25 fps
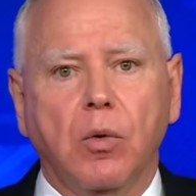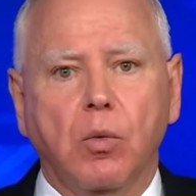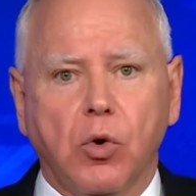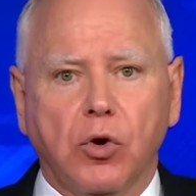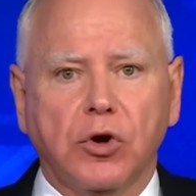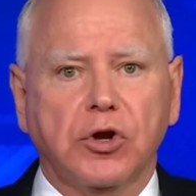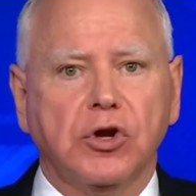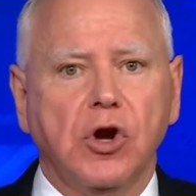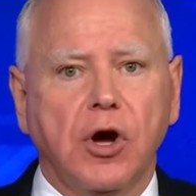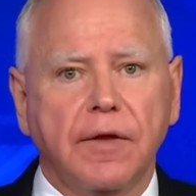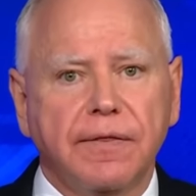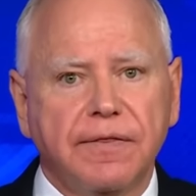
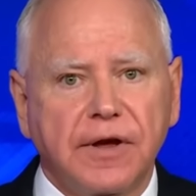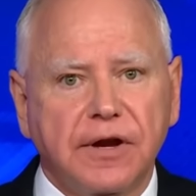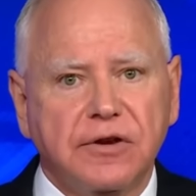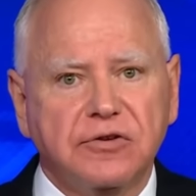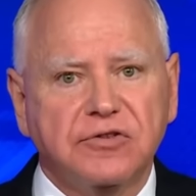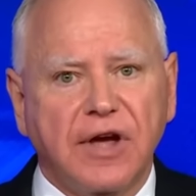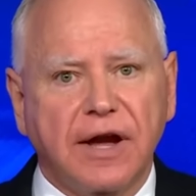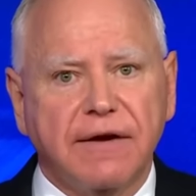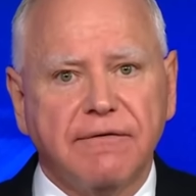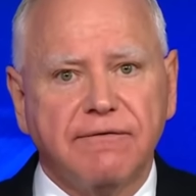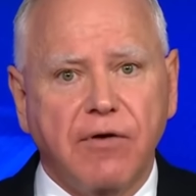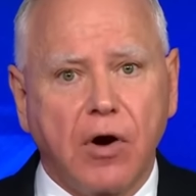working on
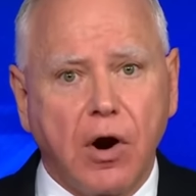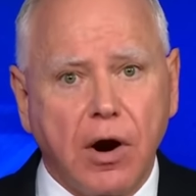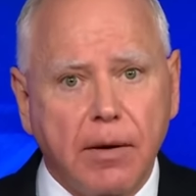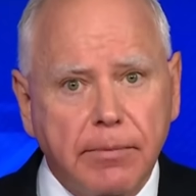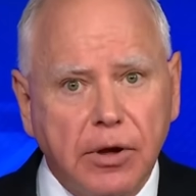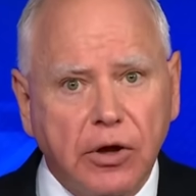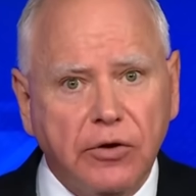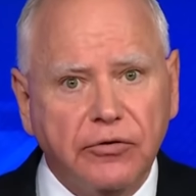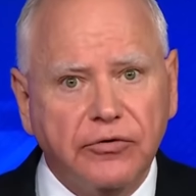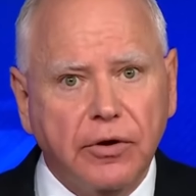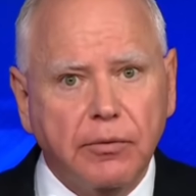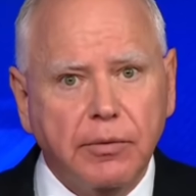things like
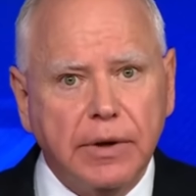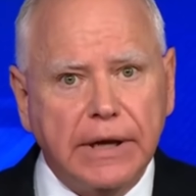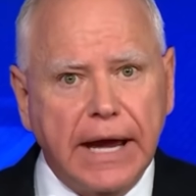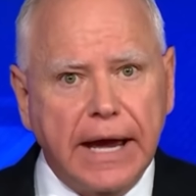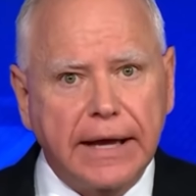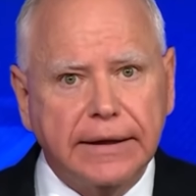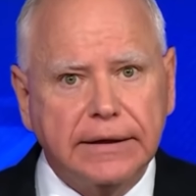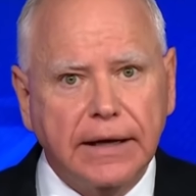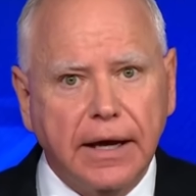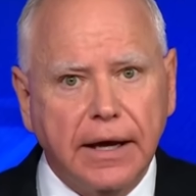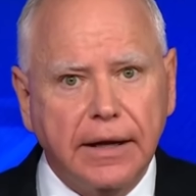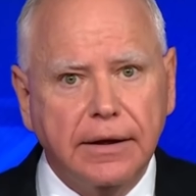farm bills that we
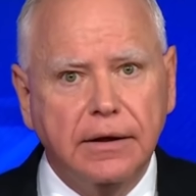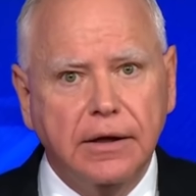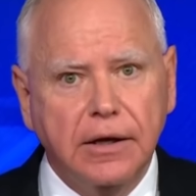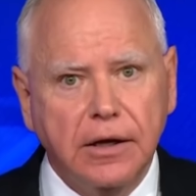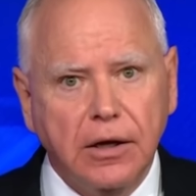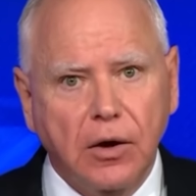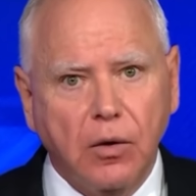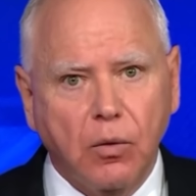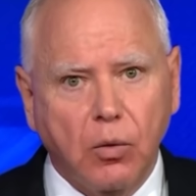got done,